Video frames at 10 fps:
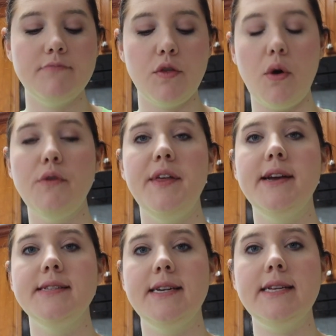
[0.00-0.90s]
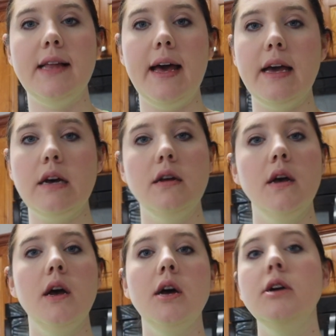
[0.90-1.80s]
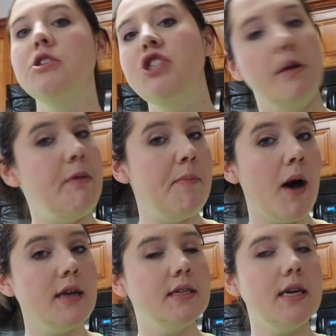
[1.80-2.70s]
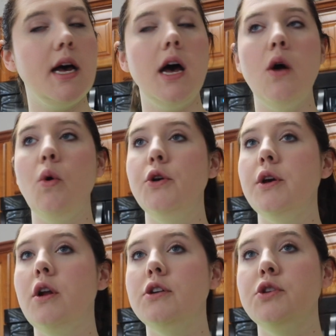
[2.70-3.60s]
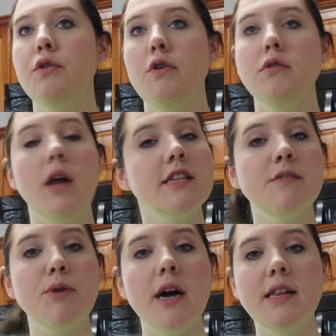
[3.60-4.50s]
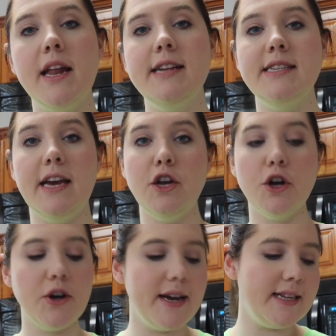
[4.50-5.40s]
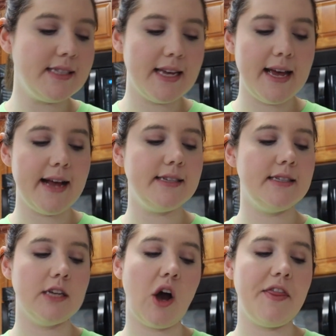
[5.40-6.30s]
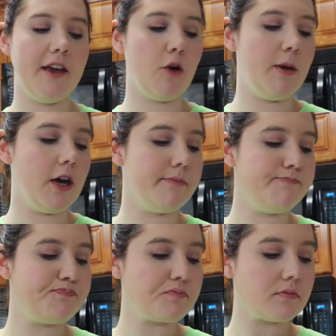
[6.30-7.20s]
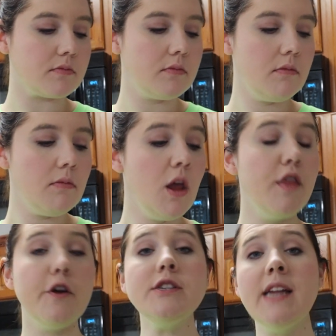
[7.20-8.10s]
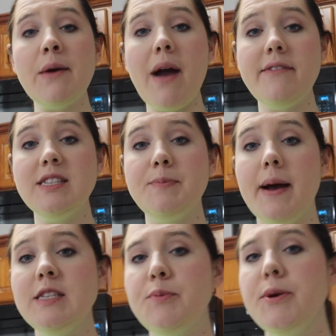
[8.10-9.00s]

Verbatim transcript: throw things in it like chickpea pasta, or you can also throw lots of broccoli in it to get your greens in. So I think it'll be good. Thursday night we're having Spice